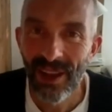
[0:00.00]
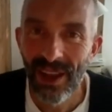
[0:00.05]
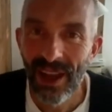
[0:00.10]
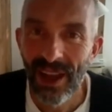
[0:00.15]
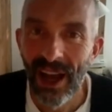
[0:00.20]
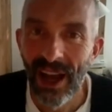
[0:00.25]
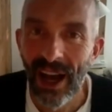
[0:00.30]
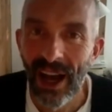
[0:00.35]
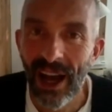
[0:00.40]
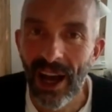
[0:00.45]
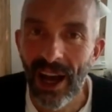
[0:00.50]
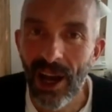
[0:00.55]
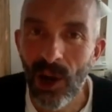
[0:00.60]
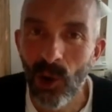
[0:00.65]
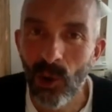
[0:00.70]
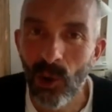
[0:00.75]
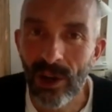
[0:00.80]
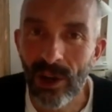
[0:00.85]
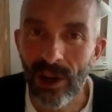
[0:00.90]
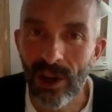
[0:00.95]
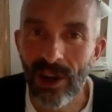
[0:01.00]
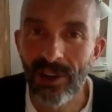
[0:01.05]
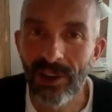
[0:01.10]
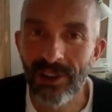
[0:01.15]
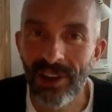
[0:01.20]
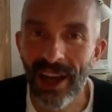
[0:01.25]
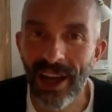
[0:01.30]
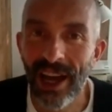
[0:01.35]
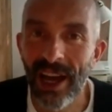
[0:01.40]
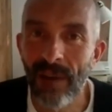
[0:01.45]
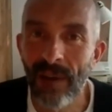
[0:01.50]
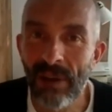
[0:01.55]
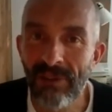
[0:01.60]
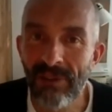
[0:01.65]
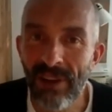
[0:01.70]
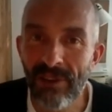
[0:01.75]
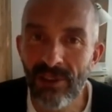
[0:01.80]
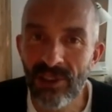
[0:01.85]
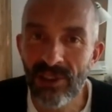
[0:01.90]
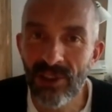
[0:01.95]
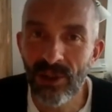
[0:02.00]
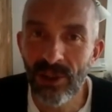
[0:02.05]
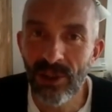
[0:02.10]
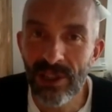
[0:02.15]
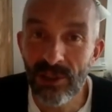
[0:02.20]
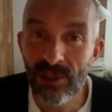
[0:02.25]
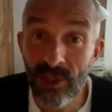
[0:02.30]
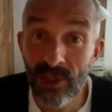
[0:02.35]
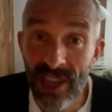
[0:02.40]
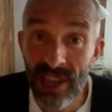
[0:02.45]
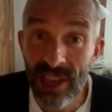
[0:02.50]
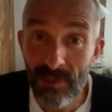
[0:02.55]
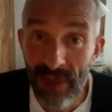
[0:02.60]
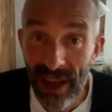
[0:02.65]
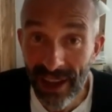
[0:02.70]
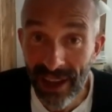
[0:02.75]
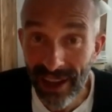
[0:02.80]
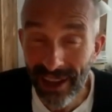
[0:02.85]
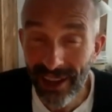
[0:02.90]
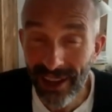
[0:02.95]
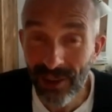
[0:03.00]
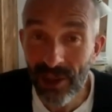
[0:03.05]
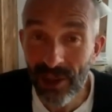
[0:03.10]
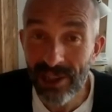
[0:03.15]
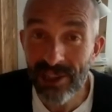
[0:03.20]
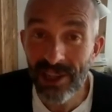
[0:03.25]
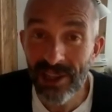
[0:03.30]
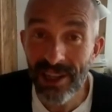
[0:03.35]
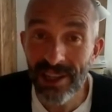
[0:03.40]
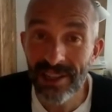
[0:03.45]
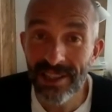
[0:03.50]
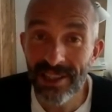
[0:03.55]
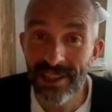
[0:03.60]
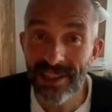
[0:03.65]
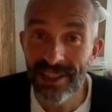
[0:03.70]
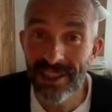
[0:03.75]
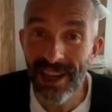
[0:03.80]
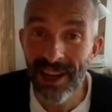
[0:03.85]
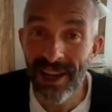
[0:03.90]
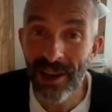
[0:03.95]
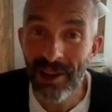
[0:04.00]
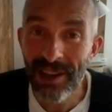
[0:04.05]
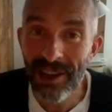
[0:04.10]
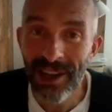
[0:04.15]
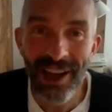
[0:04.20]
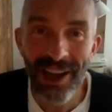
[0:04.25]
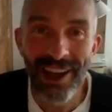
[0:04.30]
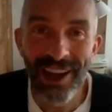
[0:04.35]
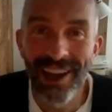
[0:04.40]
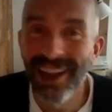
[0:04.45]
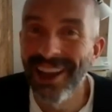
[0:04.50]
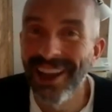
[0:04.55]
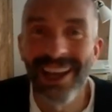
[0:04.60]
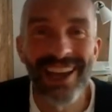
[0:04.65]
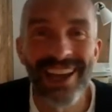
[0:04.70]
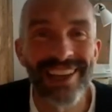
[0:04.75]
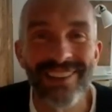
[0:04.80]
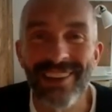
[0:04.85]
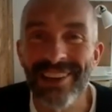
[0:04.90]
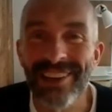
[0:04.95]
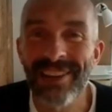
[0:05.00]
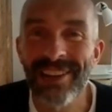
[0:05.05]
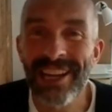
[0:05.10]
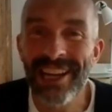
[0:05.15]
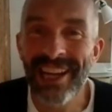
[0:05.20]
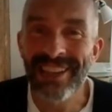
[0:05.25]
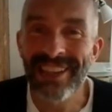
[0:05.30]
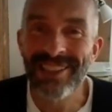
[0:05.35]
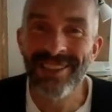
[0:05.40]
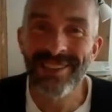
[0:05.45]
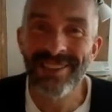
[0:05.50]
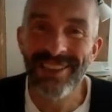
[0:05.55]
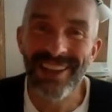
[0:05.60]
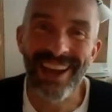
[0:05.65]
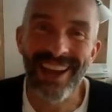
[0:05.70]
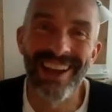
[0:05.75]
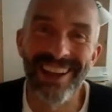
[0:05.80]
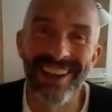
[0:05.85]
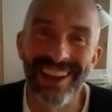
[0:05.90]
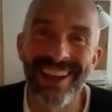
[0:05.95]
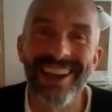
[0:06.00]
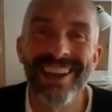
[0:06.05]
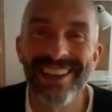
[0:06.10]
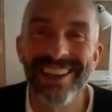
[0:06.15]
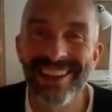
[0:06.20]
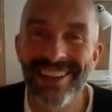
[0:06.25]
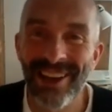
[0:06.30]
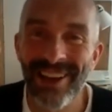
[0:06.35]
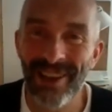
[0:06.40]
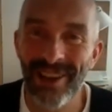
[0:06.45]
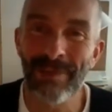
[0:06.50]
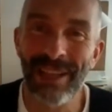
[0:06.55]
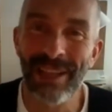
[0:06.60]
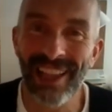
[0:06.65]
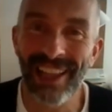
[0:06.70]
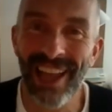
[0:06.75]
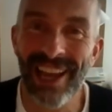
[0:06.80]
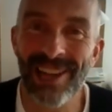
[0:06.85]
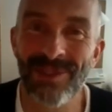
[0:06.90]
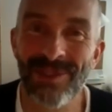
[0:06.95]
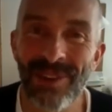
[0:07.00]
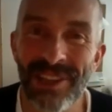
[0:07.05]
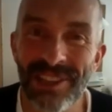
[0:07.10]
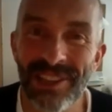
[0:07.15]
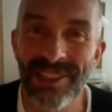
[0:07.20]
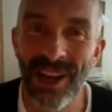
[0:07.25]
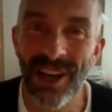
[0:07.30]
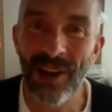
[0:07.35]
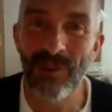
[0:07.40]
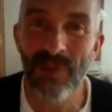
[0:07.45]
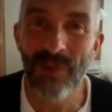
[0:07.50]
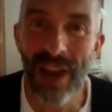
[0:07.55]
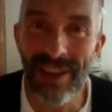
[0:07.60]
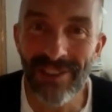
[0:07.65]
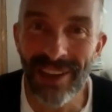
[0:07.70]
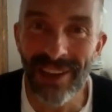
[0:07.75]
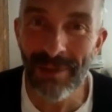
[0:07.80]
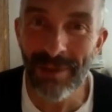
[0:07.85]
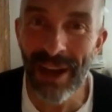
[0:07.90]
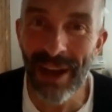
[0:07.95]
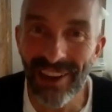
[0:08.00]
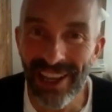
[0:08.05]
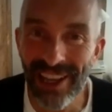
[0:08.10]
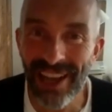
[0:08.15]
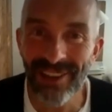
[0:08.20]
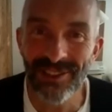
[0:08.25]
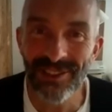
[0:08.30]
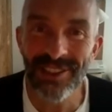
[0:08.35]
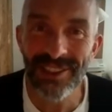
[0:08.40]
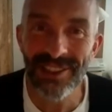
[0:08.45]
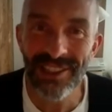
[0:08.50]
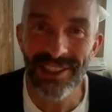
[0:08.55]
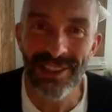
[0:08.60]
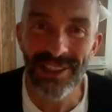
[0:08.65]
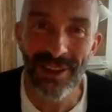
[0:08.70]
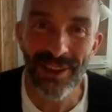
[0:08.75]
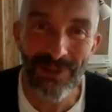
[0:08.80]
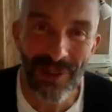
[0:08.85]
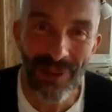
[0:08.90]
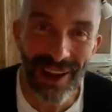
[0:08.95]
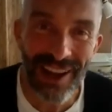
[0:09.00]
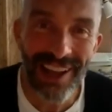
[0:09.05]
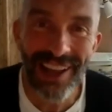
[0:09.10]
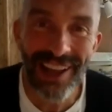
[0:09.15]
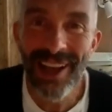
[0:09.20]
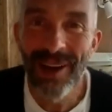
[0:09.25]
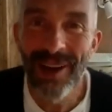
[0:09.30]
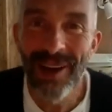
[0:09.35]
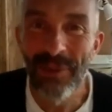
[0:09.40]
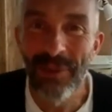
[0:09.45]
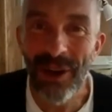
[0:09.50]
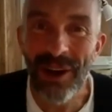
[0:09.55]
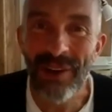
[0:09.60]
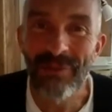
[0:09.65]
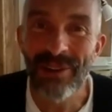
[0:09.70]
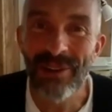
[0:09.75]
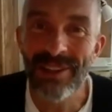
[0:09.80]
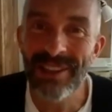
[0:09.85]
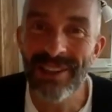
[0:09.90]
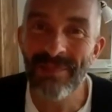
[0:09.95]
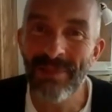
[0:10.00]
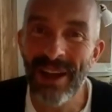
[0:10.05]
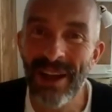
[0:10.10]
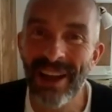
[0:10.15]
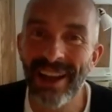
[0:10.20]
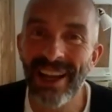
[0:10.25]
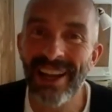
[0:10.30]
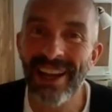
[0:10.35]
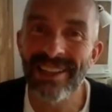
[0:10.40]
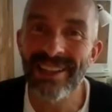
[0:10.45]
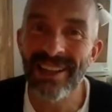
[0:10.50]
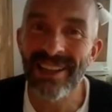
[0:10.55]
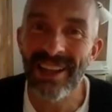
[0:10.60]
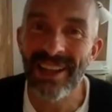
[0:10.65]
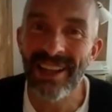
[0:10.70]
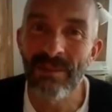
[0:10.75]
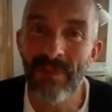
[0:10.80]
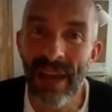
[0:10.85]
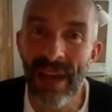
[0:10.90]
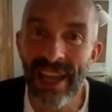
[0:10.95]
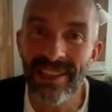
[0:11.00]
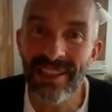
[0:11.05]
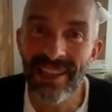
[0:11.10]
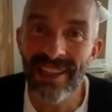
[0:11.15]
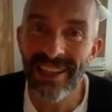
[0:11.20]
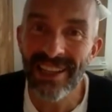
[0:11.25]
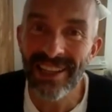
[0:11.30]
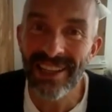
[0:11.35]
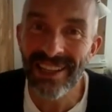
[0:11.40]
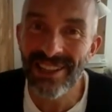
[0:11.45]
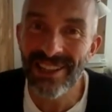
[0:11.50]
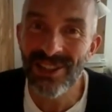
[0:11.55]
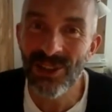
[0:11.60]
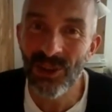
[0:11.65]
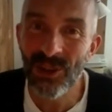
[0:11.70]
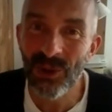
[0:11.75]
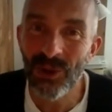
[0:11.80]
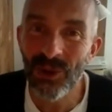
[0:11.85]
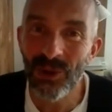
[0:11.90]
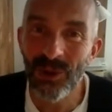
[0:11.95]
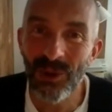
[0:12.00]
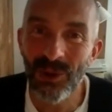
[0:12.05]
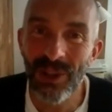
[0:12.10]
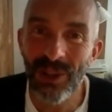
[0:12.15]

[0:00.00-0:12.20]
Oh God, my favorite tool is Receipt Bank, which is when you get to you're middle age when you start raving about accountancy software. But Receipt Bank is an amazing tool.